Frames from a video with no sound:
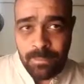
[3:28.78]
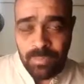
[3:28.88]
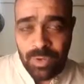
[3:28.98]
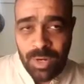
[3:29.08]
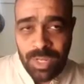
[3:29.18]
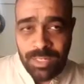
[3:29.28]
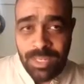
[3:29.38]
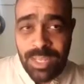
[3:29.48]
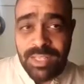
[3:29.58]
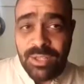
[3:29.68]
Right?
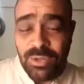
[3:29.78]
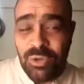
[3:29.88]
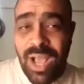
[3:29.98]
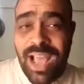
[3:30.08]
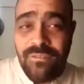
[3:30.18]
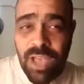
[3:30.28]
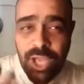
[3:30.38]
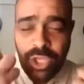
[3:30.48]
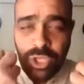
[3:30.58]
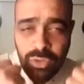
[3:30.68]
So you have a
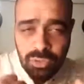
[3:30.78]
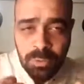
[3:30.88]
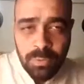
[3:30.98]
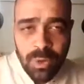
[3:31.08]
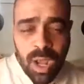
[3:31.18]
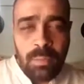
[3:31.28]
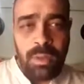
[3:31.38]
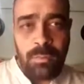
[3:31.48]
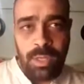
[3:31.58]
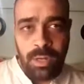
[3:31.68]
huge
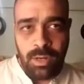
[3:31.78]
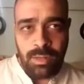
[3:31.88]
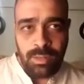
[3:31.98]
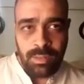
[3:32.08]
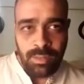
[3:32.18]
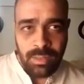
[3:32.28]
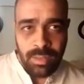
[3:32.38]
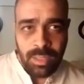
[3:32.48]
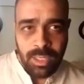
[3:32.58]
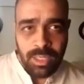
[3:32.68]
problem here.
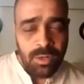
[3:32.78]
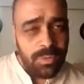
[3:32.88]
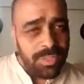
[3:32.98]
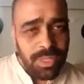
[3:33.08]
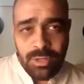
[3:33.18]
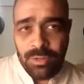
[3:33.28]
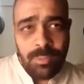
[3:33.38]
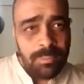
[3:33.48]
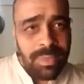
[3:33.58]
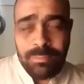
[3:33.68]
You don't think
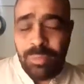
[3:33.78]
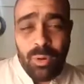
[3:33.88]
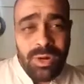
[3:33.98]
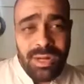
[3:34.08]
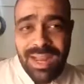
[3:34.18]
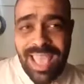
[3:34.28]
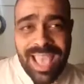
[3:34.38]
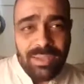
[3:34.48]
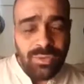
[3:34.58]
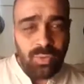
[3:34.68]
you're important
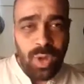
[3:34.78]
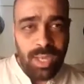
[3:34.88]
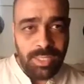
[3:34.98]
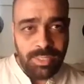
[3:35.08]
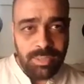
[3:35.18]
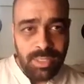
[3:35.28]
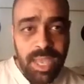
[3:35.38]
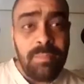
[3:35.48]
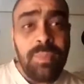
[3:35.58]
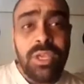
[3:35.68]
elsewise.
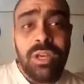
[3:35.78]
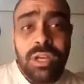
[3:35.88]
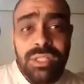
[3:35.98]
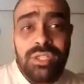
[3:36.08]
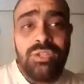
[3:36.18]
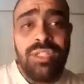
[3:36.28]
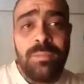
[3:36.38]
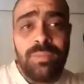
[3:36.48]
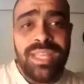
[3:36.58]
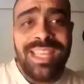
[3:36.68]
And because you
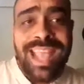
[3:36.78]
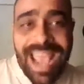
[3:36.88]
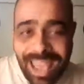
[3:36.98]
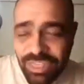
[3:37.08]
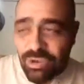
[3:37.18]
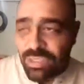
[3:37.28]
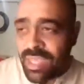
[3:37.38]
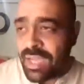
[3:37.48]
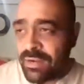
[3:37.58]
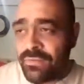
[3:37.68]
simply gathered
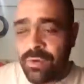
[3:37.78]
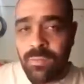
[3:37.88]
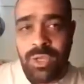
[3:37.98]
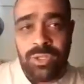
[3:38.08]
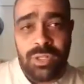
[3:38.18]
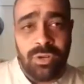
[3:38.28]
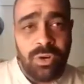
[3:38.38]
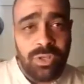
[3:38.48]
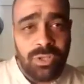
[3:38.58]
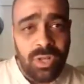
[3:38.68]
that information
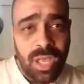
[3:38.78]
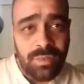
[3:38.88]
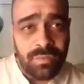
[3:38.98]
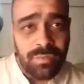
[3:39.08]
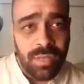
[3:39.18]
across your life.